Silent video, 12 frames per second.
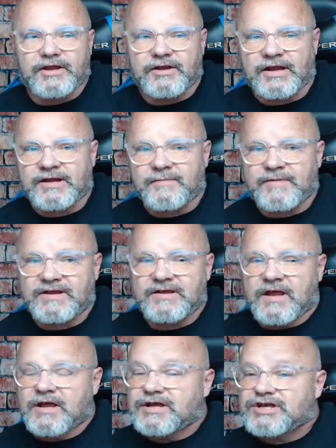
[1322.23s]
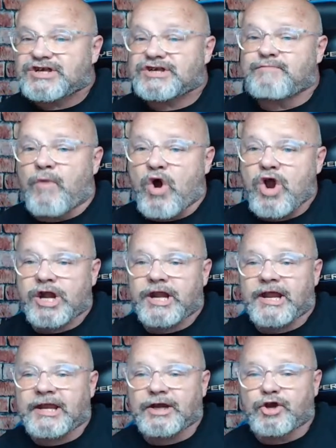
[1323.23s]
You need to be smart
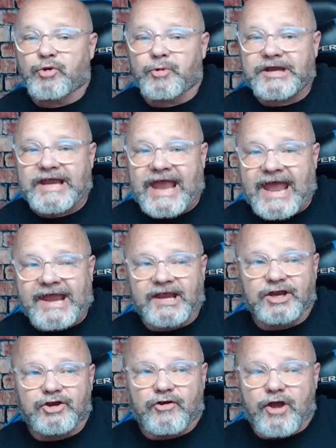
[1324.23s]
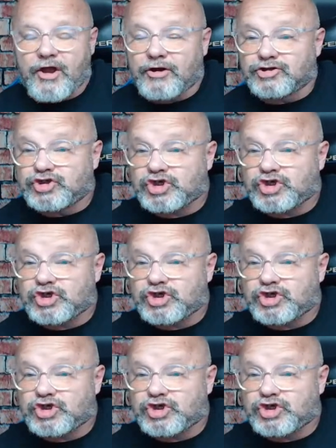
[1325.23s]
and create your own